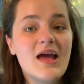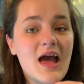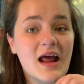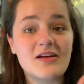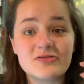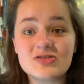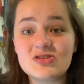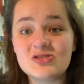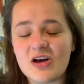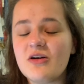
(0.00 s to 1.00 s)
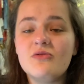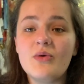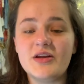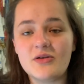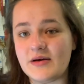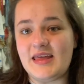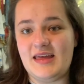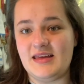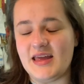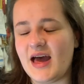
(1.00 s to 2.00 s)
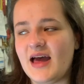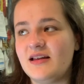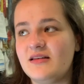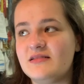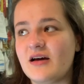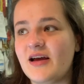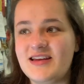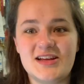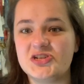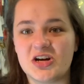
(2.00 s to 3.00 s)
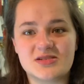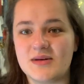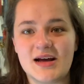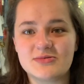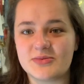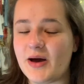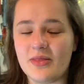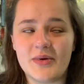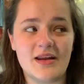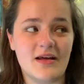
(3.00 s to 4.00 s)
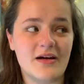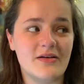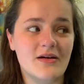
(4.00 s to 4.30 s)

And it got so annoying and I nearly chucked my laptop out the window.